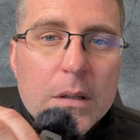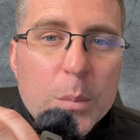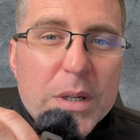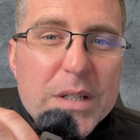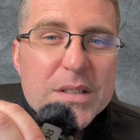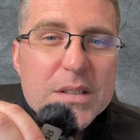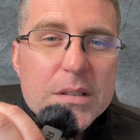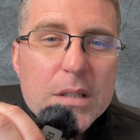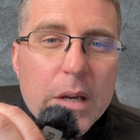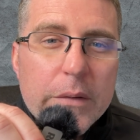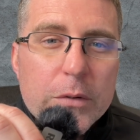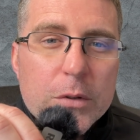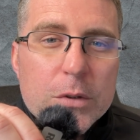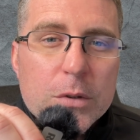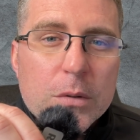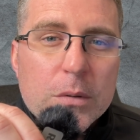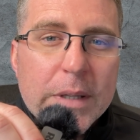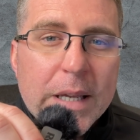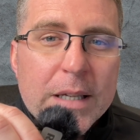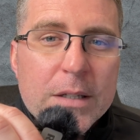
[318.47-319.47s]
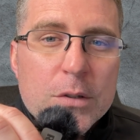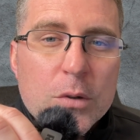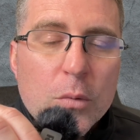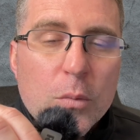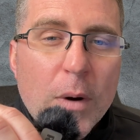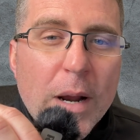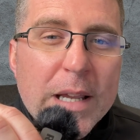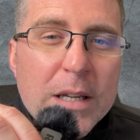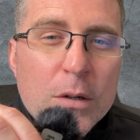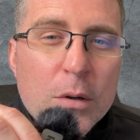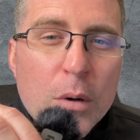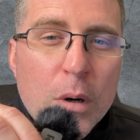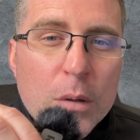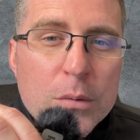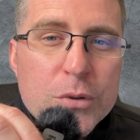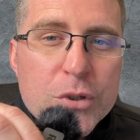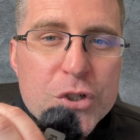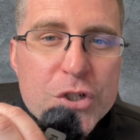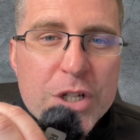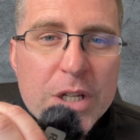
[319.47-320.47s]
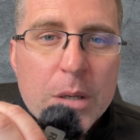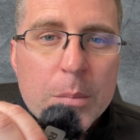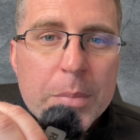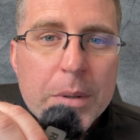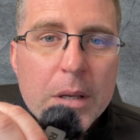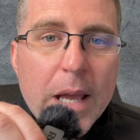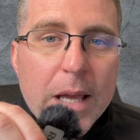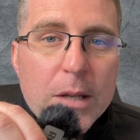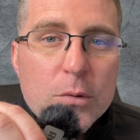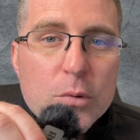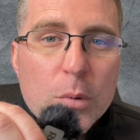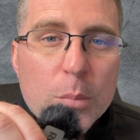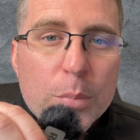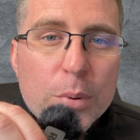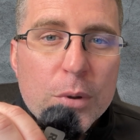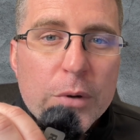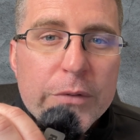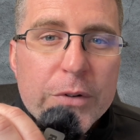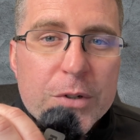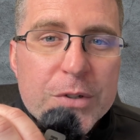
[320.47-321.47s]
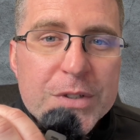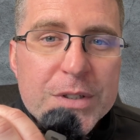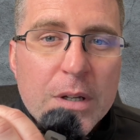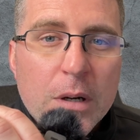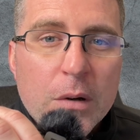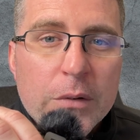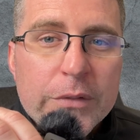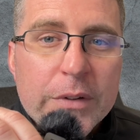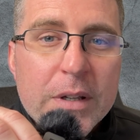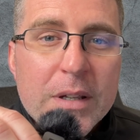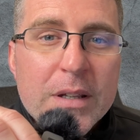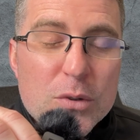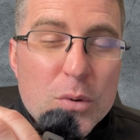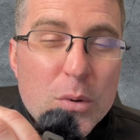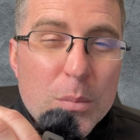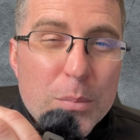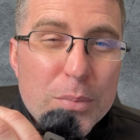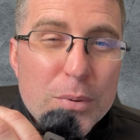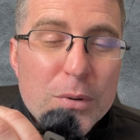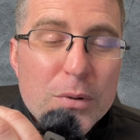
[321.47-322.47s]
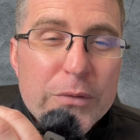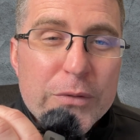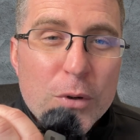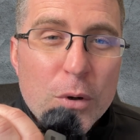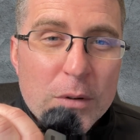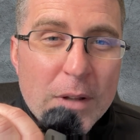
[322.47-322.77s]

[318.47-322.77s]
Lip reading: but it's never too late to right your own ship and to improve yourself, to improve your